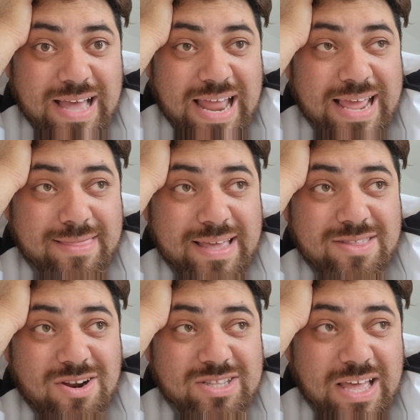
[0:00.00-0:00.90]
And I
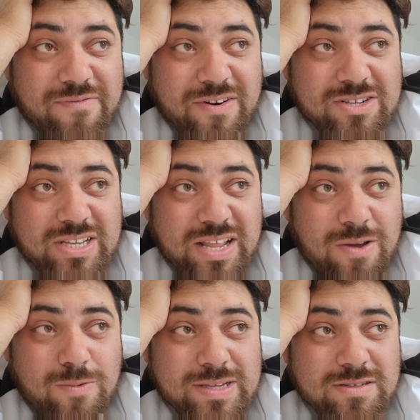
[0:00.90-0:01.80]
think their
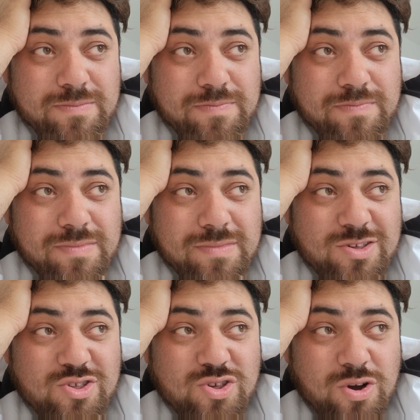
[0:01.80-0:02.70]
diversity was
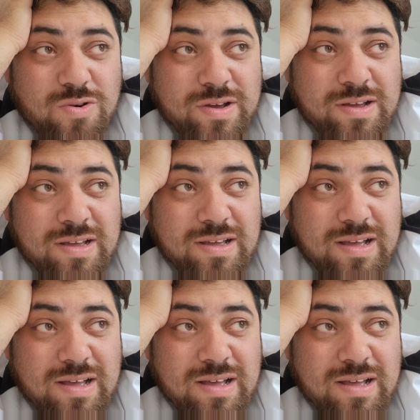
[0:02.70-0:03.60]
showing
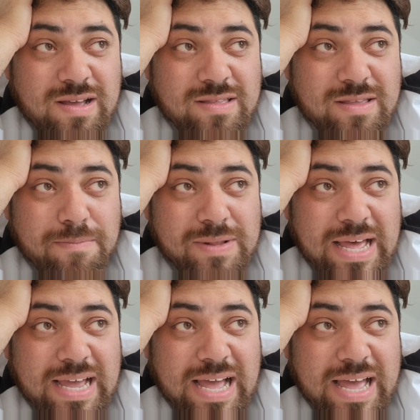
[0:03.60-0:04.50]
uh, the
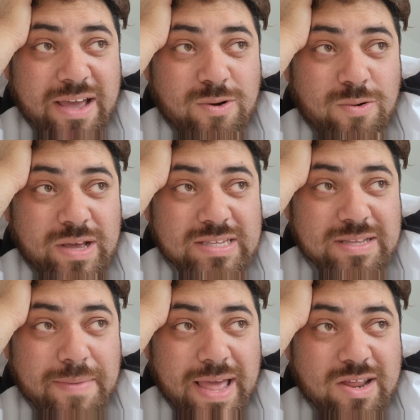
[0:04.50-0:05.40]
black guy who
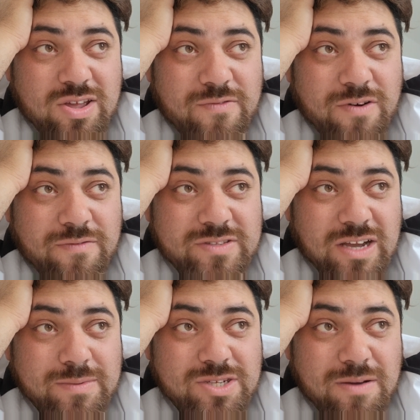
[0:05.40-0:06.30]
is the manager of, of
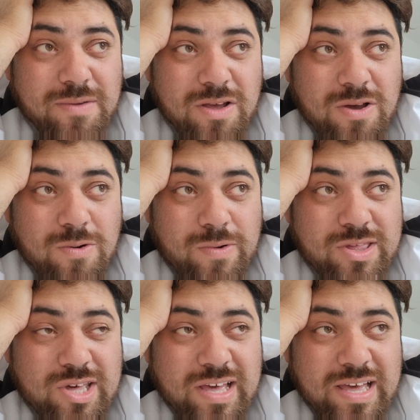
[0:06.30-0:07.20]
Tom Tom,
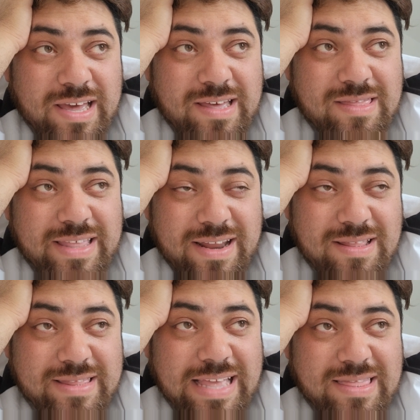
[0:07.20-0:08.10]
which he
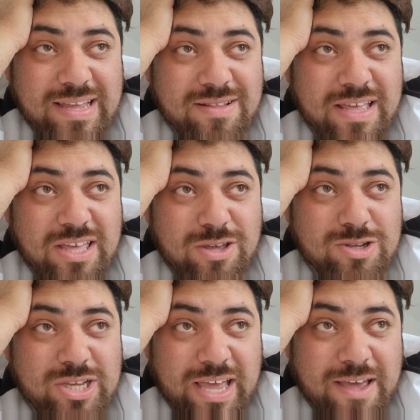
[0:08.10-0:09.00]
little they literally
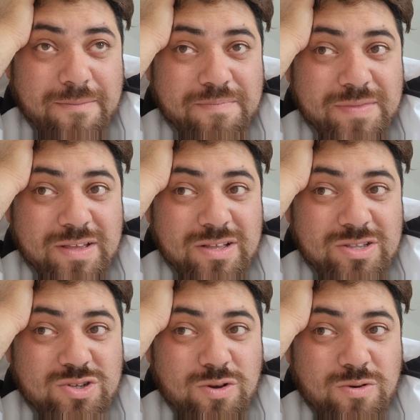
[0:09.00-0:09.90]
use him
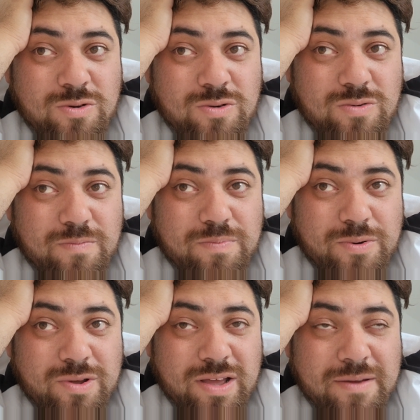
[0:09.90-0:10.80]
to
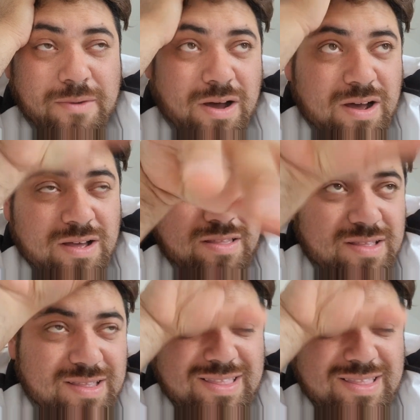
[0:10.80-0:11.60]
put him on